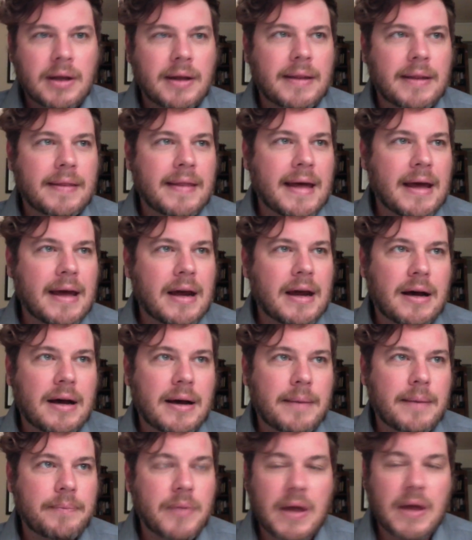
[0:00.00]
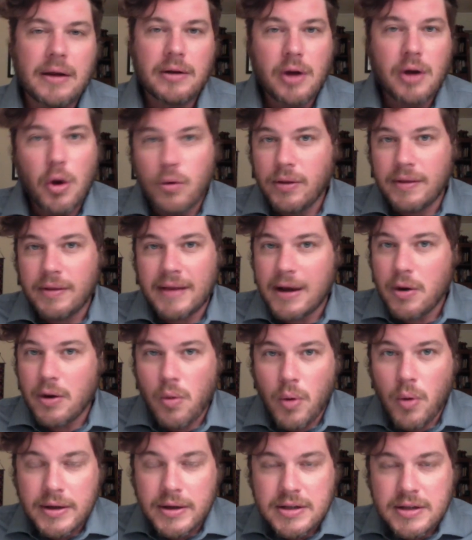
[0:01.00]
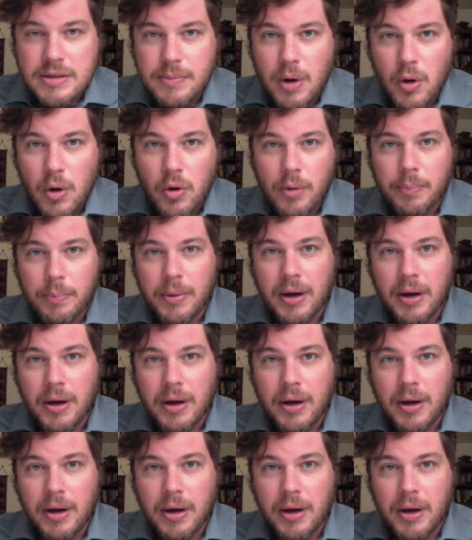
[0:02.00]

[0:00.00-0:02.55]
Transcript: They know that they don't want to smoke,